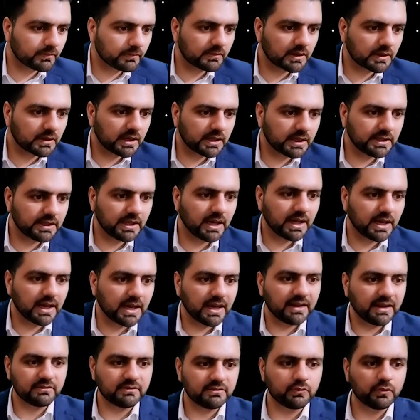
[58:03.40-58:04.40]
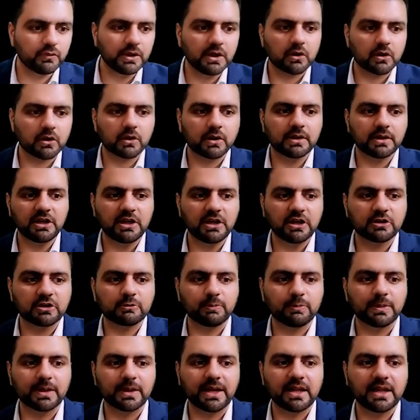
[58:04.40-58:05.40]
yeah, as we already
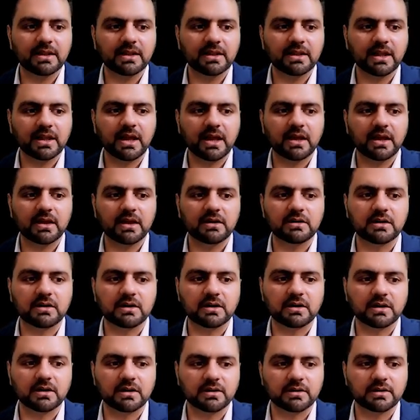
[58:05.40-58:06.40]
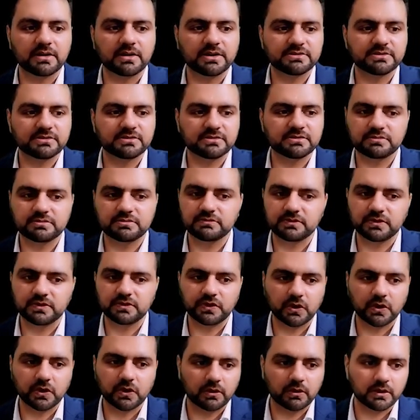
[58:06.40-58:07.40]
explained, like it's
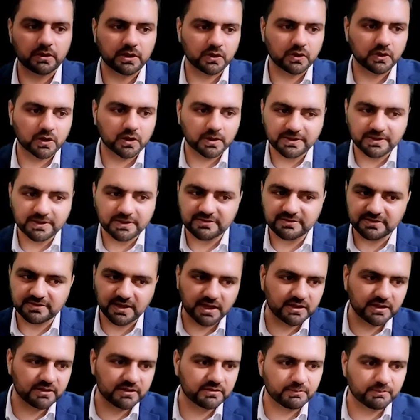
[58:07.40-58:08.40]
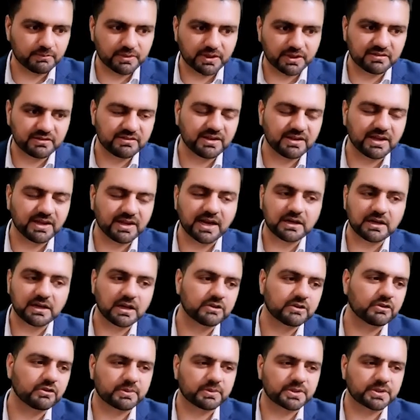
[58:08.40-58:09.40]
enormous size brings the endless
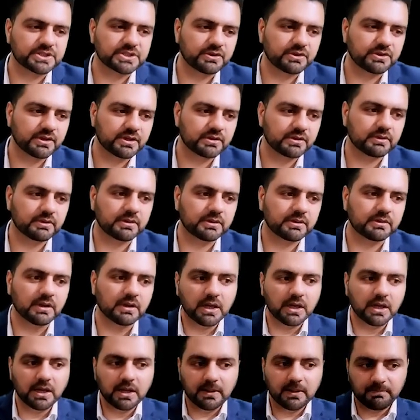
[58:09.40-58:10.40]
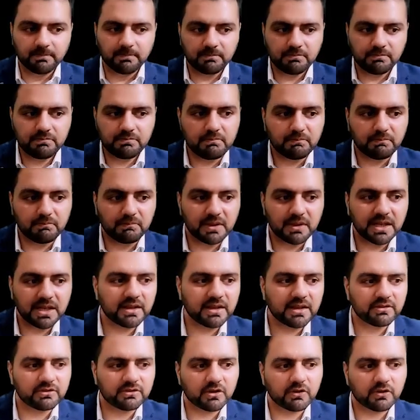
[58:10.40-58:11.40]
opportunities with
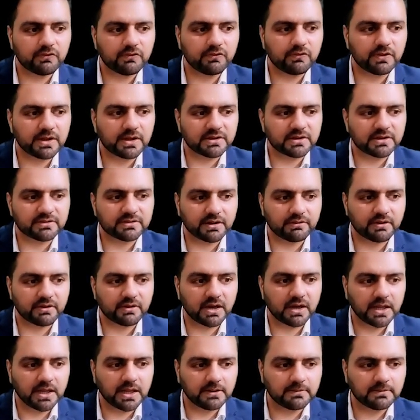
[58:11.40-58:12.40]
millions of winners every day.